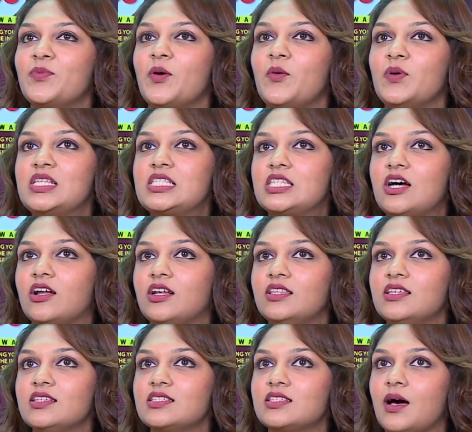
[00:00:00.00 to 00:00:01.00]
We
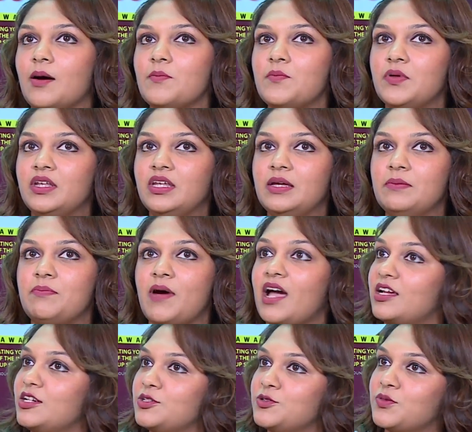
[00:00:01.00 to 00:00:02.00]
started this company
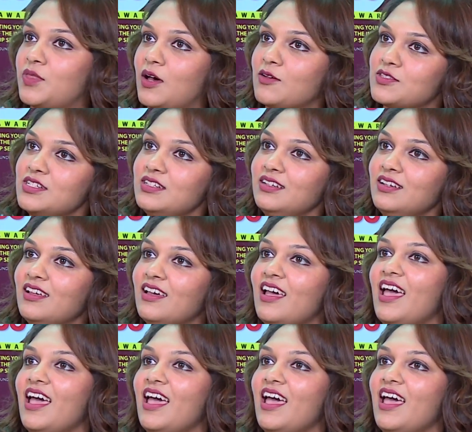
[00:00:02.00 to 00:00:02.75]
back in 2000,